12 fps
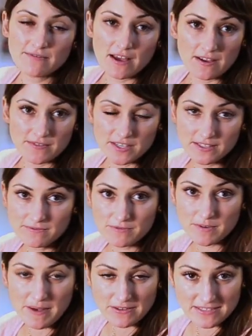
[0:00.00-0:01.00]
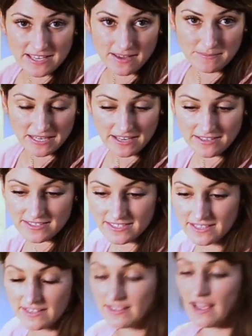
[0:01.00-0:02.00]
oven for about 10 minutes,
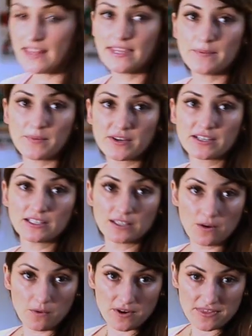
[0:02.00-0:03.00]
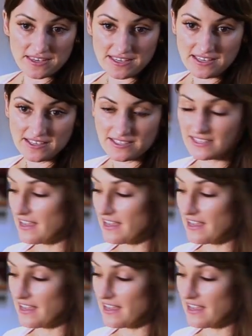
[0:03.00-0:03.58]
and then we're gonna lower the heat